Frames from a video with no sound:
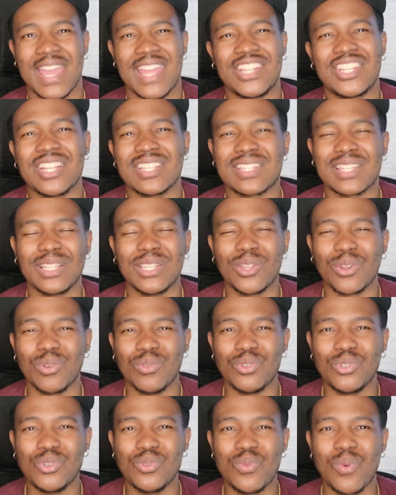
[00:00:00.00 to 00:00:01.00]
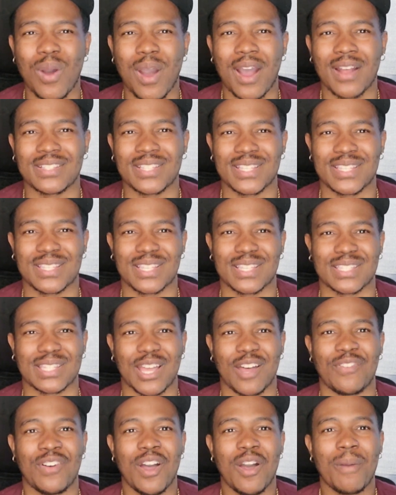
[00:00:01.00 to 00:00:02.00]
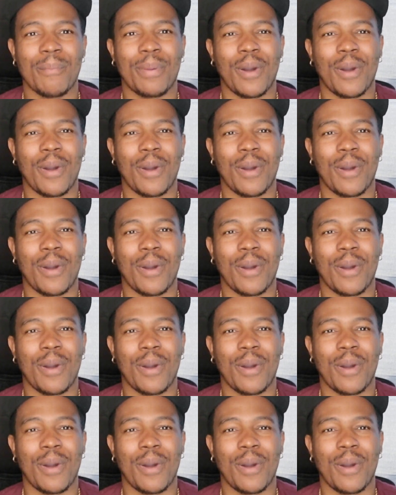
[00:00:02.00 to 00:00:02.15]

Just the little nuances and stuff.